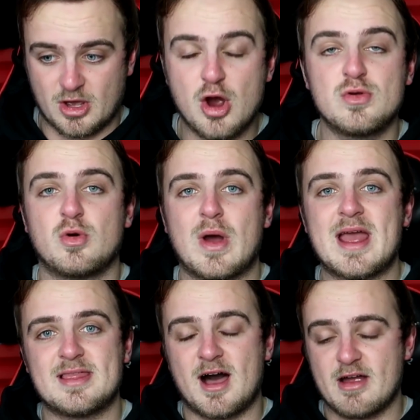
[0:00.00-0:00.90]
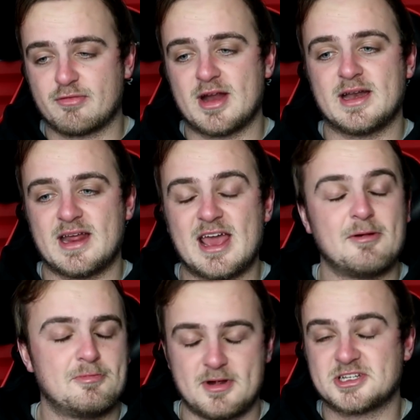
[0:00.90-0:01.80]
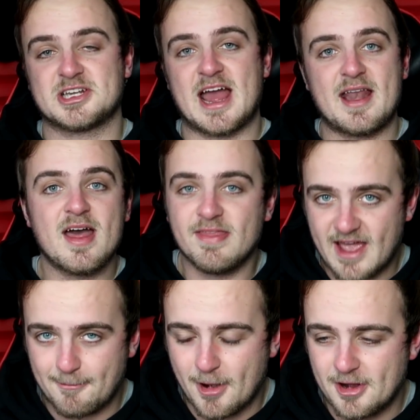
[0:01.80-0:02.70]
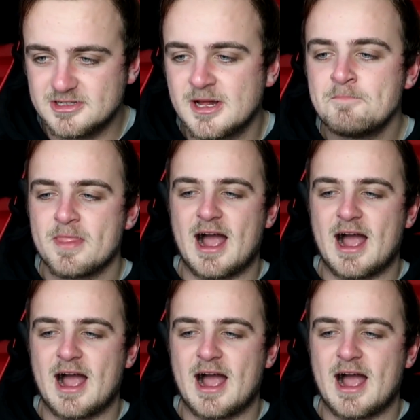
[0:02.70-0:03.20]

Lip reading: go the way that I've written in here, which again, they won't,